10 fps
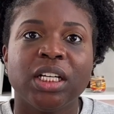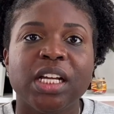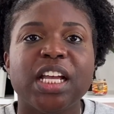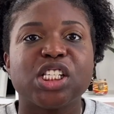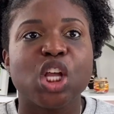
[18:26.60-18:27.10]

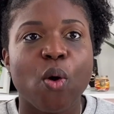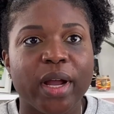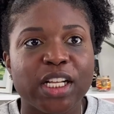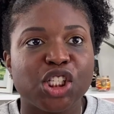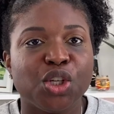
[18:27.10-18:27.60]
is
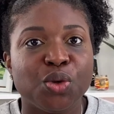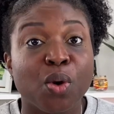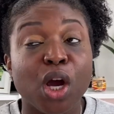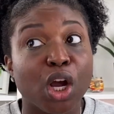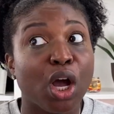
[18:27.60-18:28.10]
going
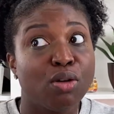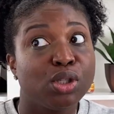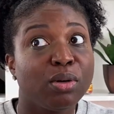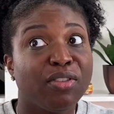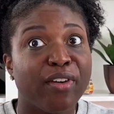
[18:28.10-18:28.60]
to go
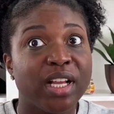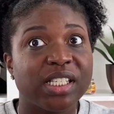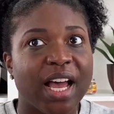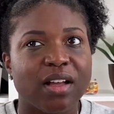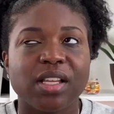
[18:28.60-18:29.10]
to a friend's
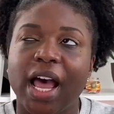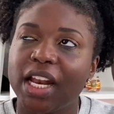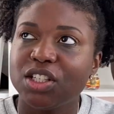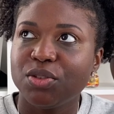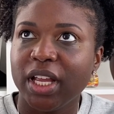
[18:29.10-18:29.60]
house? How
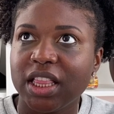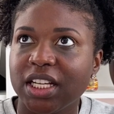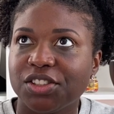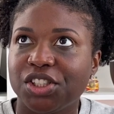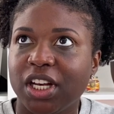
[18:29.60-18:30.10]
did you get there,
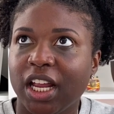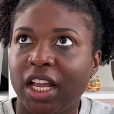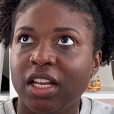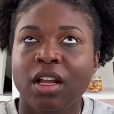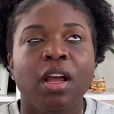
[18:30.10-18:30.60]

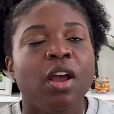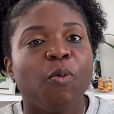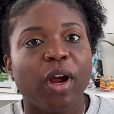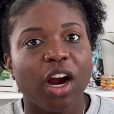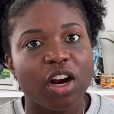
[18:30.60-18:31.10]
Shanann?
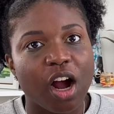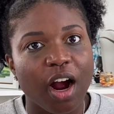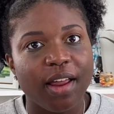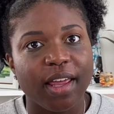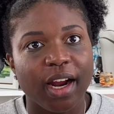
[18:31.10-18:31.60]
With her
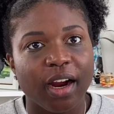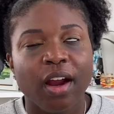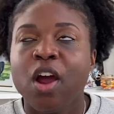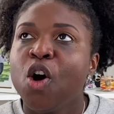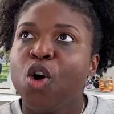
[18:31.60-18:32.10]
car there.
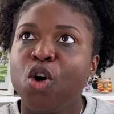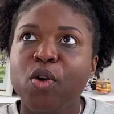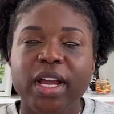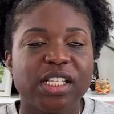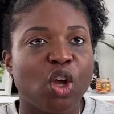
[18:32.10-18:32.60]
Who
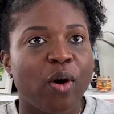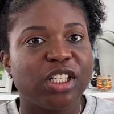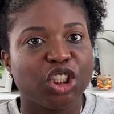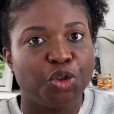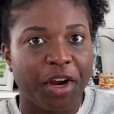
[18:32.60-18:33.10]
is going
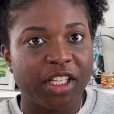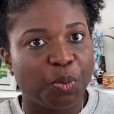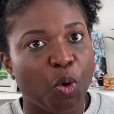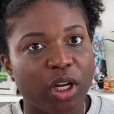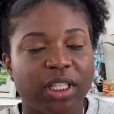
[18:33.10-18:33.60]
to
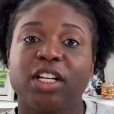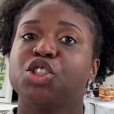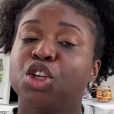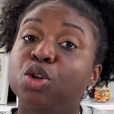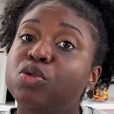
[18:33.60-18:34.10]
transport their
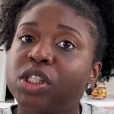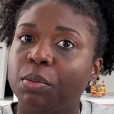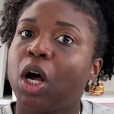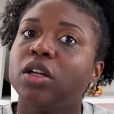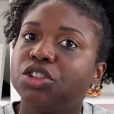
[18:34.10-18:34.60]
two
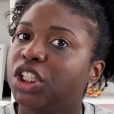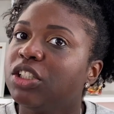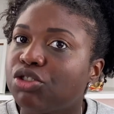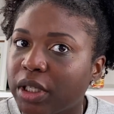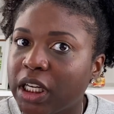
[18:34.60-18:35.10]
small
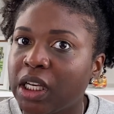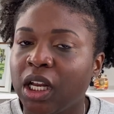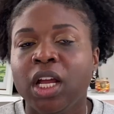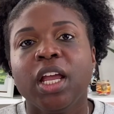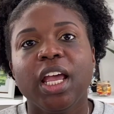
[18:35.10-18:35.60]
children
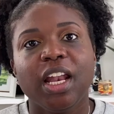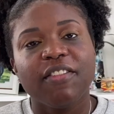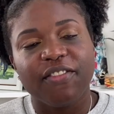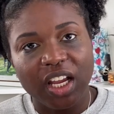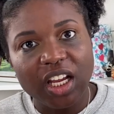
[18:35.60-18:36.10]
in a
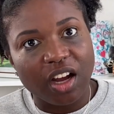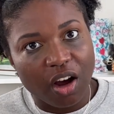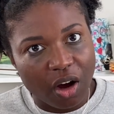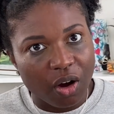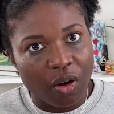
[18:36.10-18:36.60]

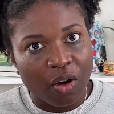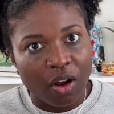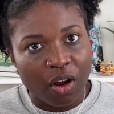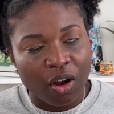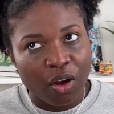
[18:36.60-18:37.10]
vehicle
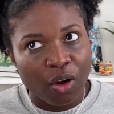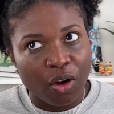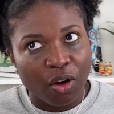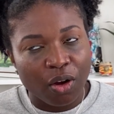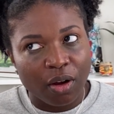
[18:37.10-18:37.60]

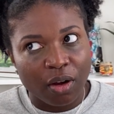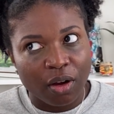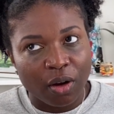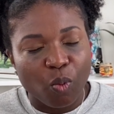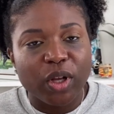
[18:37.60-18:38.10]

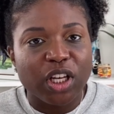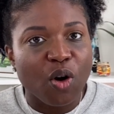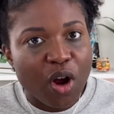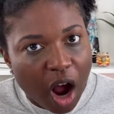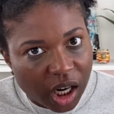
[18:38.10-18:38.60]
with no
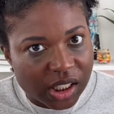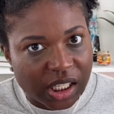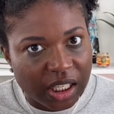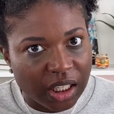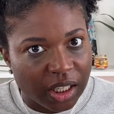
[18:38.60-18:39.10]
car
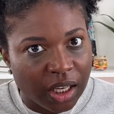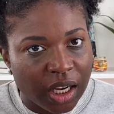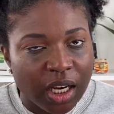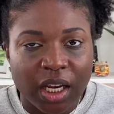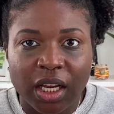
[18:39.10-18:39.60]
seat?
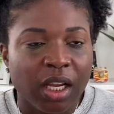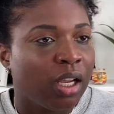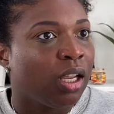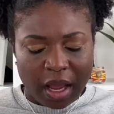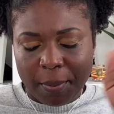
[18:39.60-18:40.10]

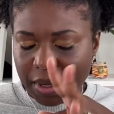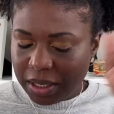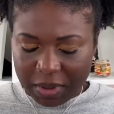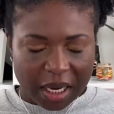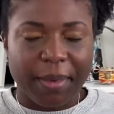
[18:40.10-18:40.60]
But let
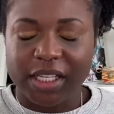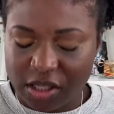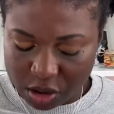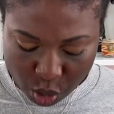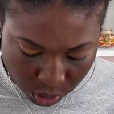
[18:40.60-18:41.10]
me get back to the
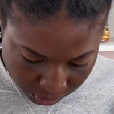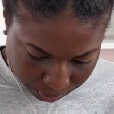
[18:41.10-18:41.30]
story.